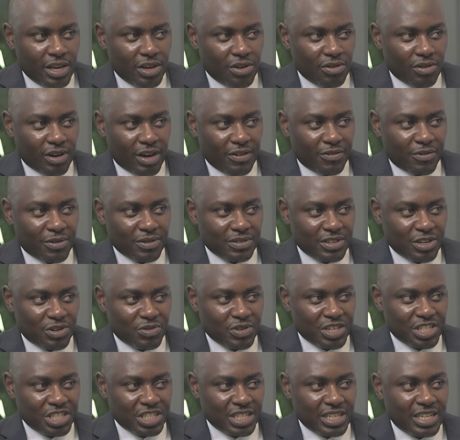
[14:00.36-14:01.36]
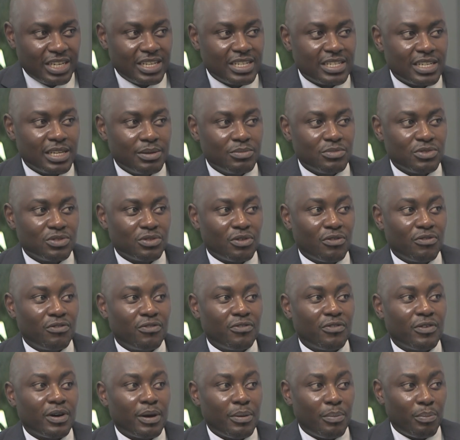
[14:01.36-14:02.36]
you have concentration in terms of
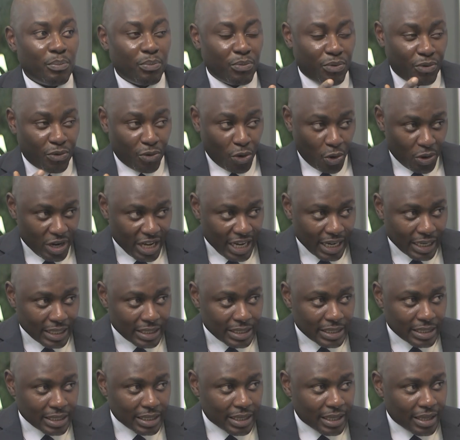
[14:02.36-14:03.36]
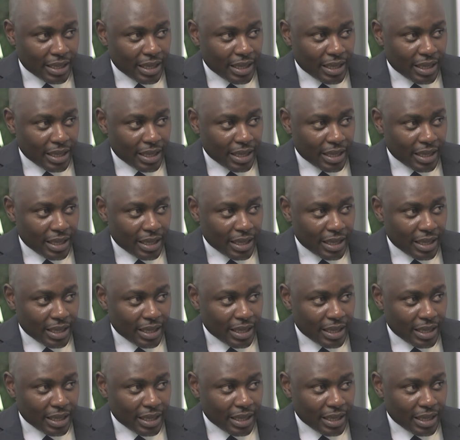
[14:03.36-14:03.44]
product.